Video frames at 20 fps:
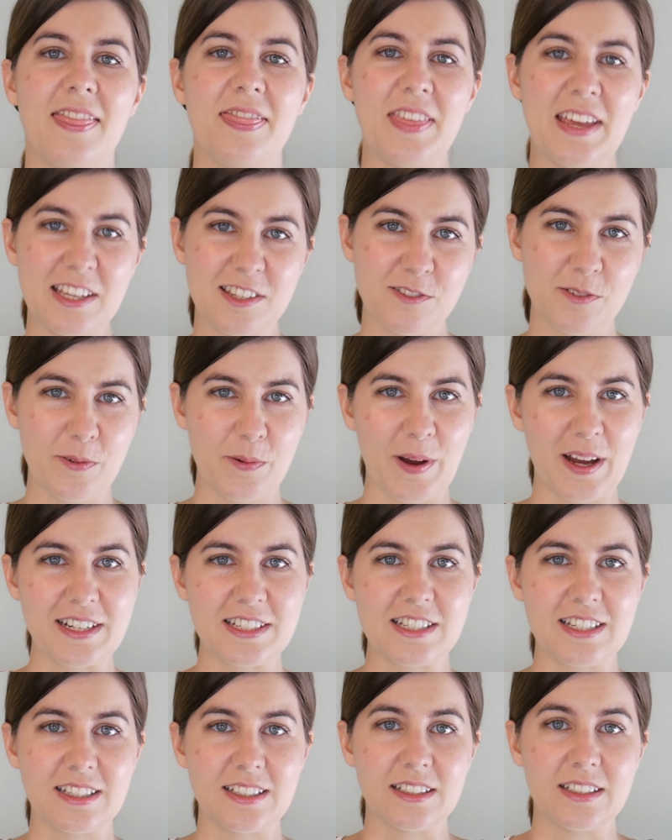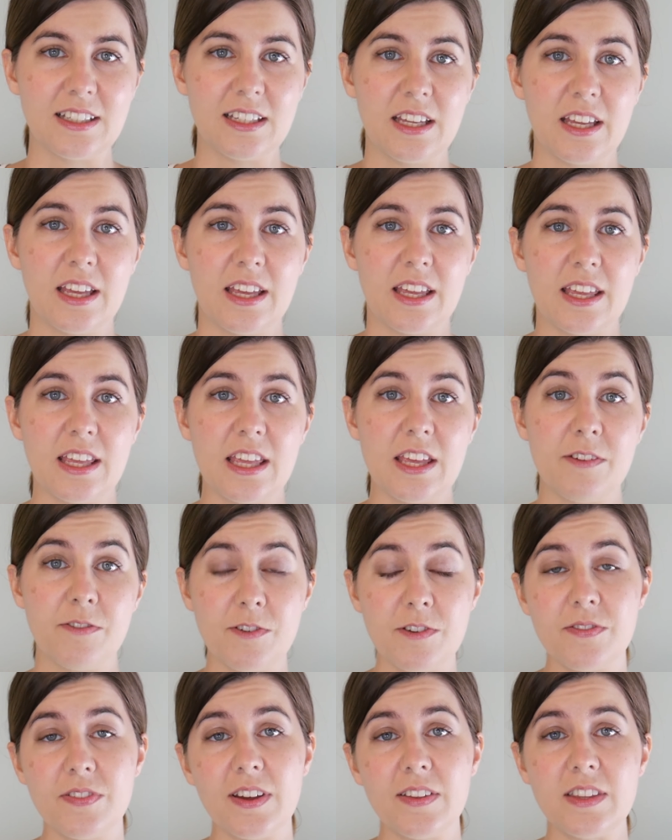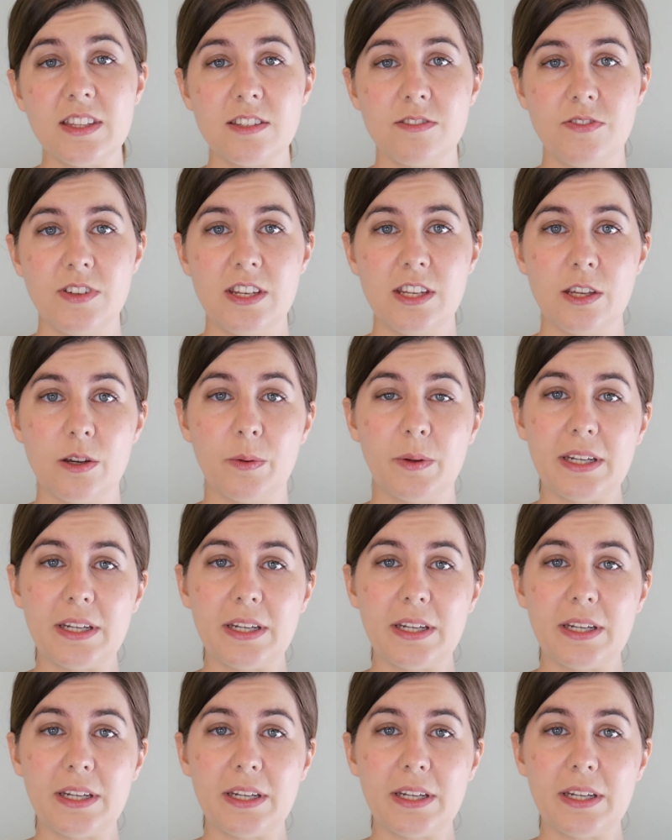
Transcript: Thanks for watching. If you found this video